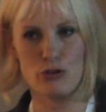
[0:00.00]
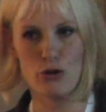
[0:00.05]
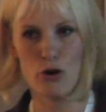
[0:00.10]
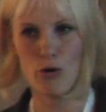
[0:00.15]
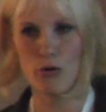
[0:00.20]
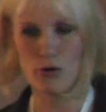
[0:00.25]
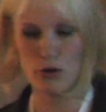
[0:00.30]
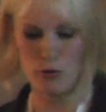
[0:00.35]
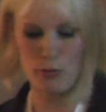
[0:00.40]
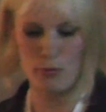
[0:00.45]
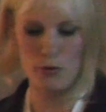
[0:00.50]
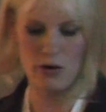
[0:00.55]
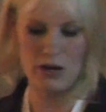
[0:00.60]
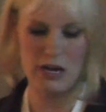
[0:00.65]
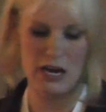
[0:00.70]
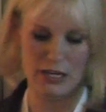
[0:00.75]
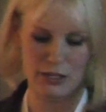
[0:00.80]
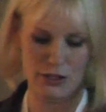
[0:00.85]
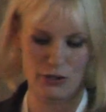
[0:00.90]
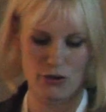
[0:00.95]
know your
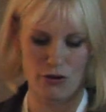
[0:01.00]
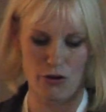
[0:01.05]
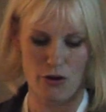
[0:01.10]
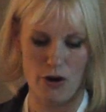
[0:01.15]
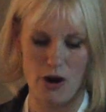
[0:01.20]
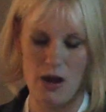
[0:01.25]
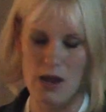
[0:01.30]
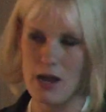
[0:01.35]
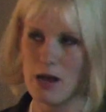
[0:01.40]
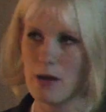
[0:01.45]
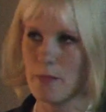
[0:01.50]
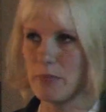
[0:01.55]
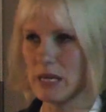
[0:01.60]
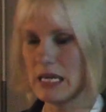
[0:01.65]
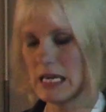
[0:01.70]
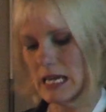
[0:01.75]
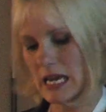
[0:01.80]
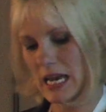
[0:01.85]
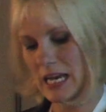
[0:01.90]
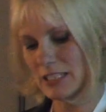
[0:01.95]
product, your
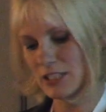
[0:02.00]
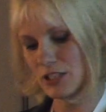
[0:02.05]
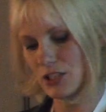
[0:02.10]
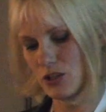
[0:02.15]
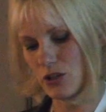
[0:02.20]
pH,